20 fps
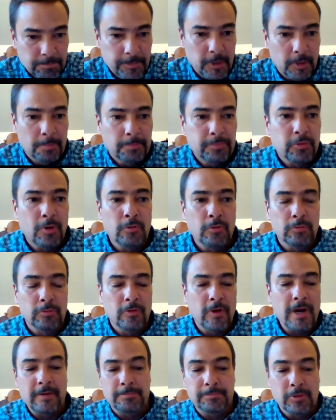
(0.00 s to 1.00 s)

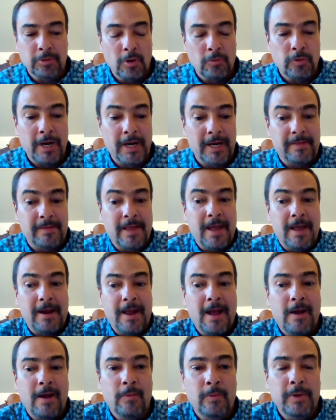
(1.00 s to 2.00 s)
prorating
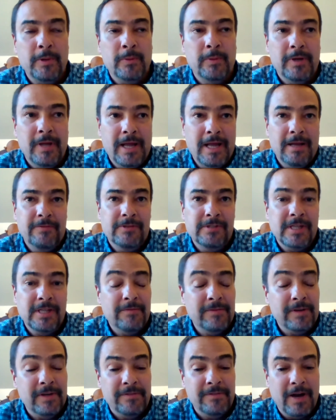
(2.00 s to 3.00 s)
that out, we would have
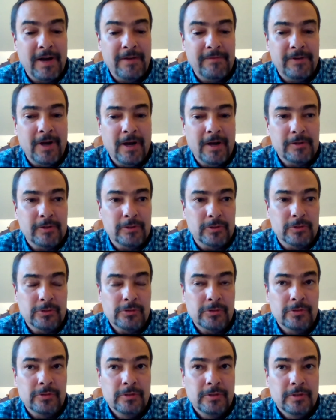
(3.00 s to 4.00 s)
75
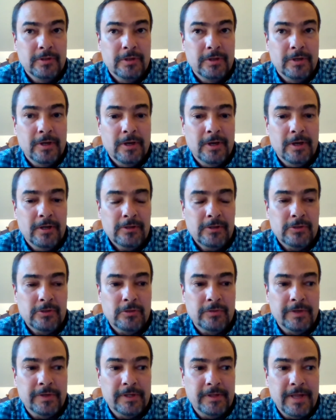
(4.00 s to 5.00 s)
doctors
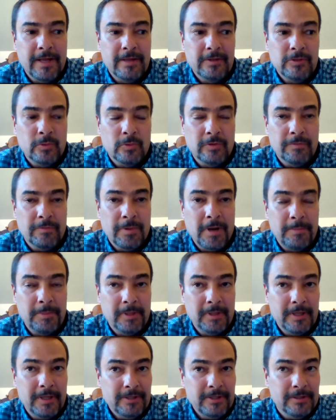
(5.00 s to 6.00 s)
serving that sort of
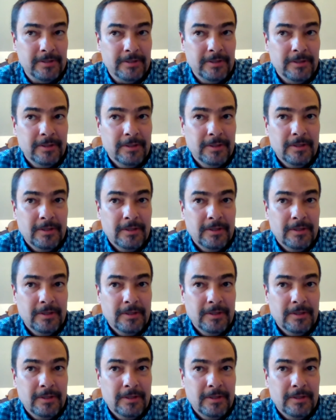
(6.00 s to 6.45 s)
population.